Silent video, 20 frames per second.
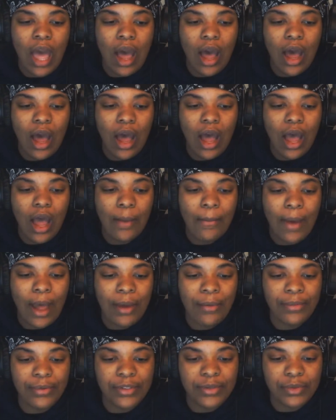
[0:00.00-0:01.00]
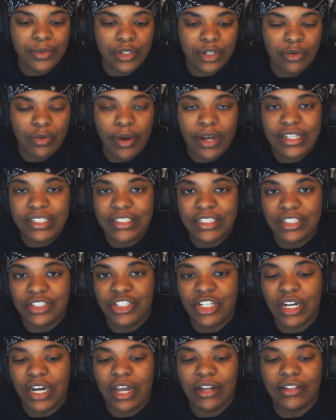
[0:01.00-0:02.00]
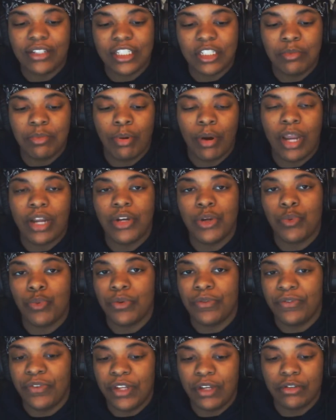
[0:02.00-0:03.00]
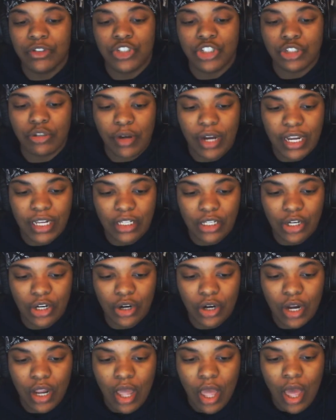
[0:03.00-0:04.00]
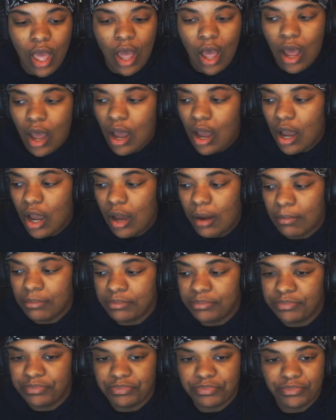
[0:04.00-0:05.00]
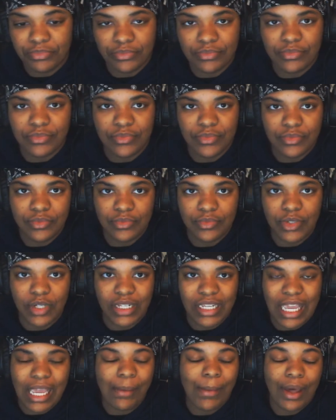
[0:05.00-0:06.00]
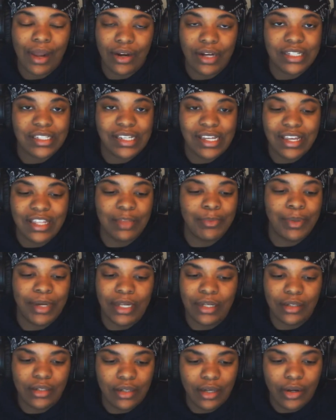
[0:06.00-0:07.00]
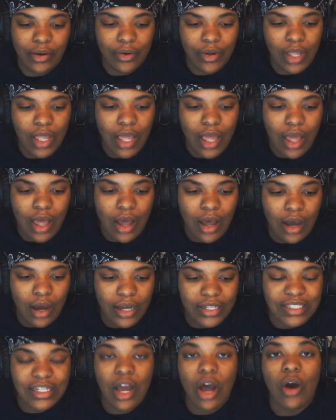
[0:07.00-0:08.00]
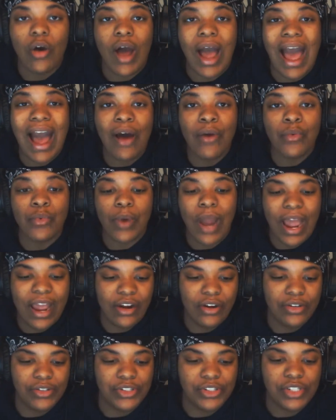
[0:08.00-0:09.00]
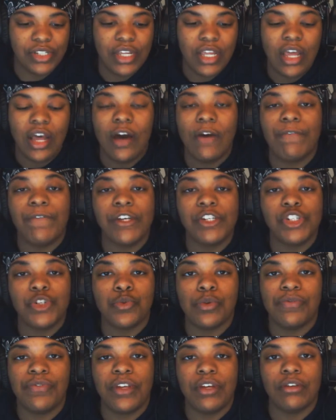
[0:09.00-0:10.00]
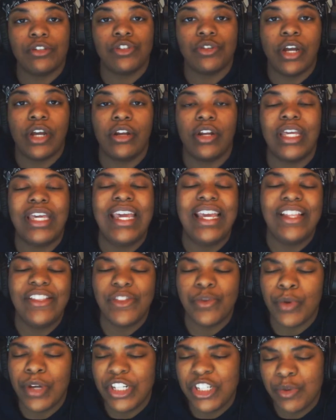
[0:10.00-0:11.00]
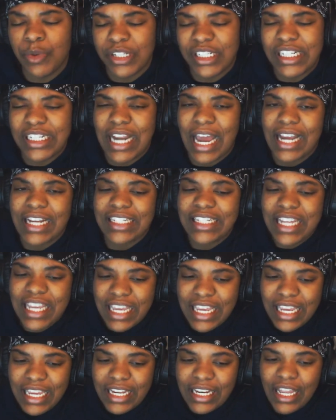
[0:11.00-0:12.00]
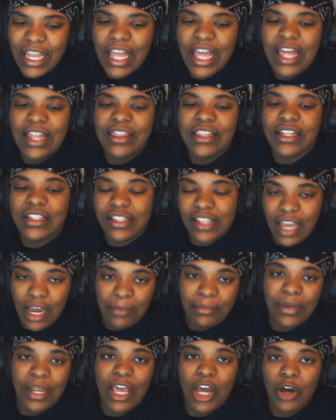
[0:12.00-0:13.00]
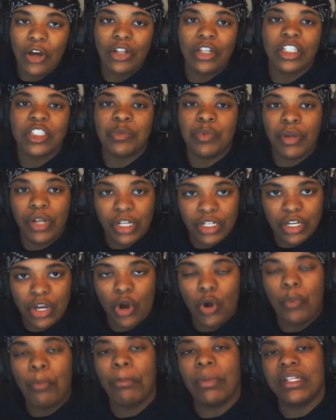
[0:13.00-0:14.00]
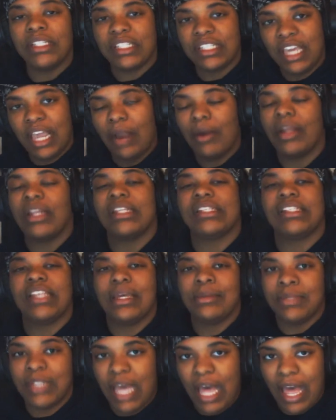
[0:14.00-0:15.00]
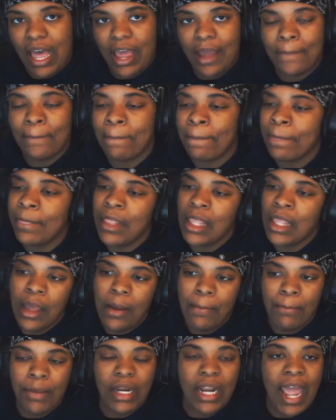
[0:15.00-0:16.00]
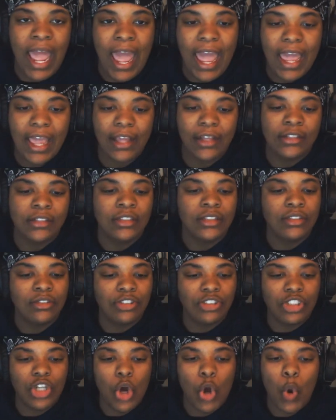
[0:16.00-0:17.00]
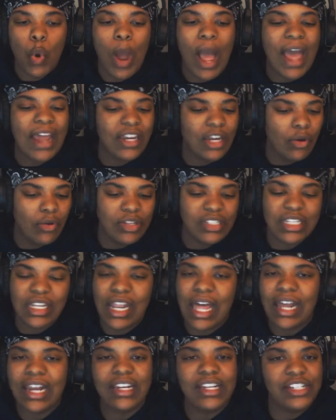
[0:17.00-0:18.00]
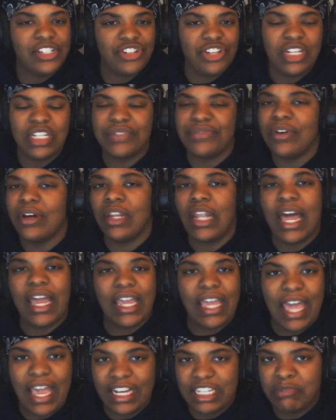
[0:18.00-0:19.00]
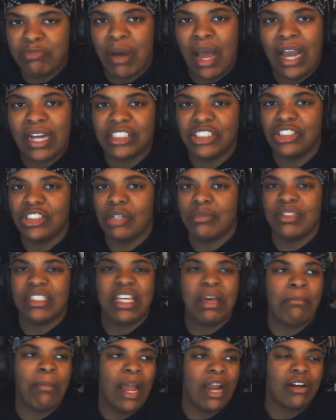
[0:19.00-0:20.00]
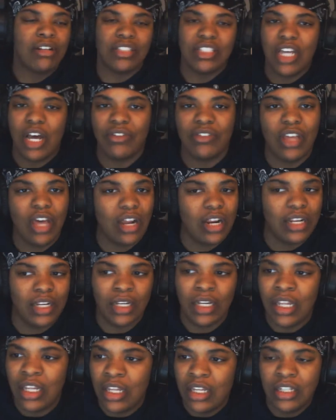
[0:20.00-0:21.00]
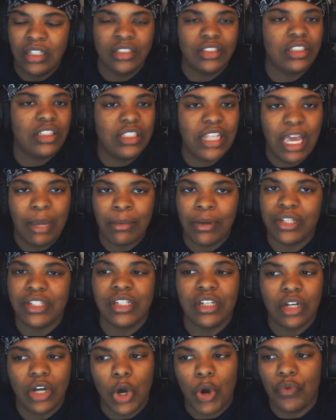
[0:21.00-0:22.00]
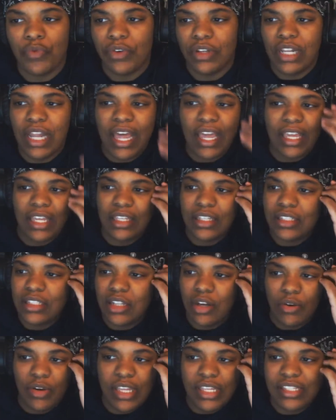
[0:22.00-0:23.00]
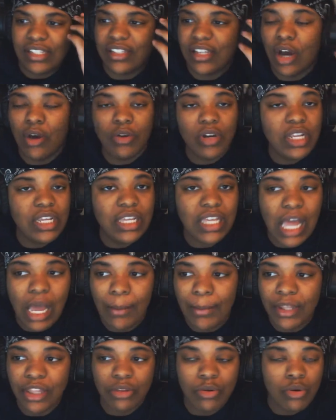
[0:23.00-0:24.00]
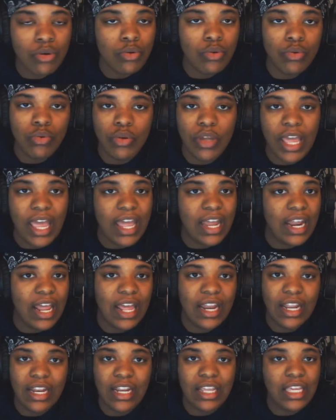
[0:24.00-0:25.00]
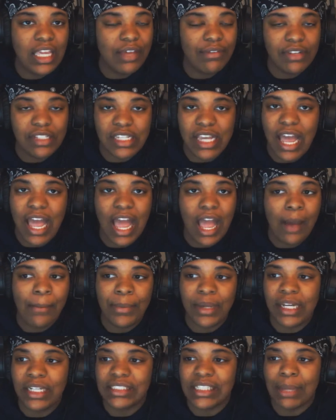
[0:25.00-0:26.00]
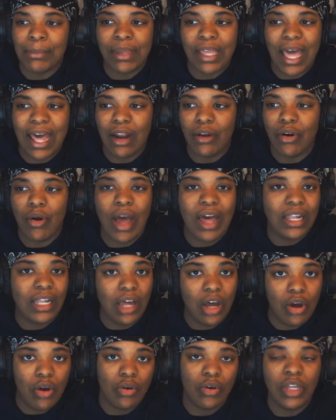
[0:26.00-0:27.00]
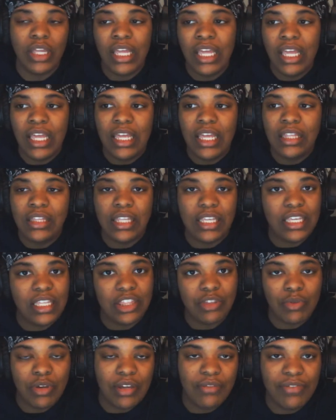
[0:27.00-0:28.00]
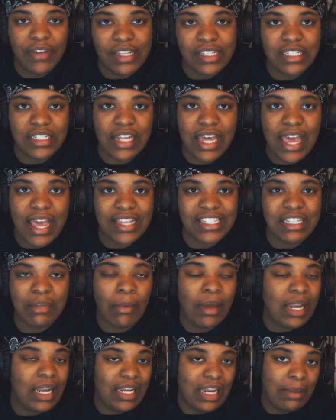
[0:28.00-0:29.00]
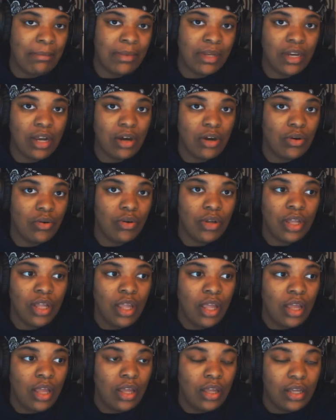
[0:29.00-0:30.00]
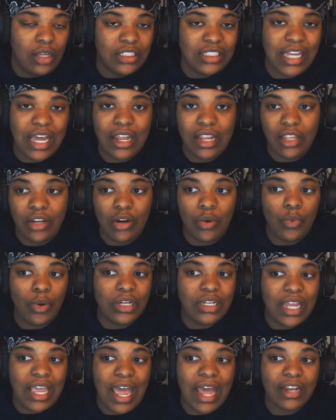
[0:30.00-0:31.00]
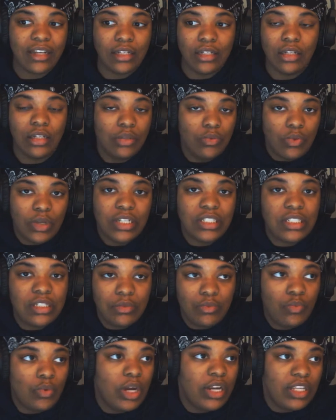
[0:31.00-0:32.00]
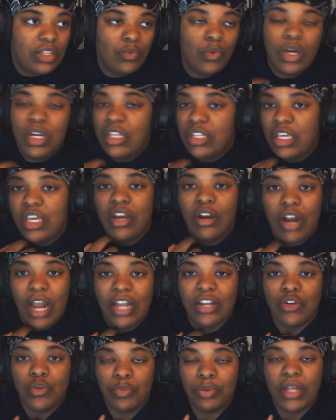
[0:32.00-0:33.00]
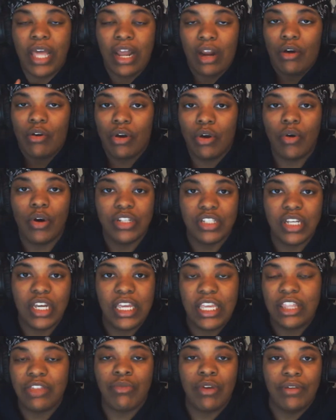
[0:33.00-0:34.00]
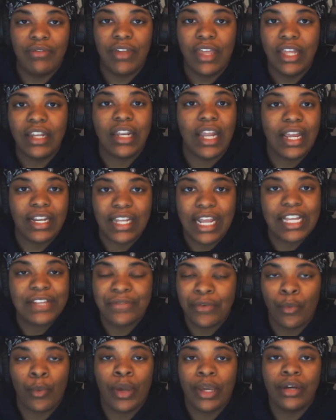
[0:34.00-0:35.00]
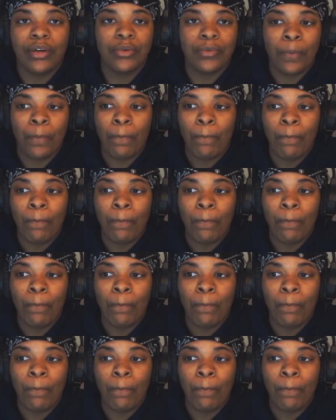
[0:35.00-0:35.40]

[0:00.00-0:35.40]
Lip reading: I was requested to check out this brand new reveal trailer. Well, it came out on the 10th, but you know, it's called Outriders official reveal trailer E3 2019. The thumbnail looks pretty dope but scary at the same time. But hey, so I noticed a lot of this shit is for like Xbox, you know what I'm saying? Microsoft, y'all done damn near took over. Like, so is Sony coming through at any given time? Because I mean, I don't know how long the E3 events last. Somebody let me know, because I, you know, one year I do plan on going to an E3 event. Like, that's for real.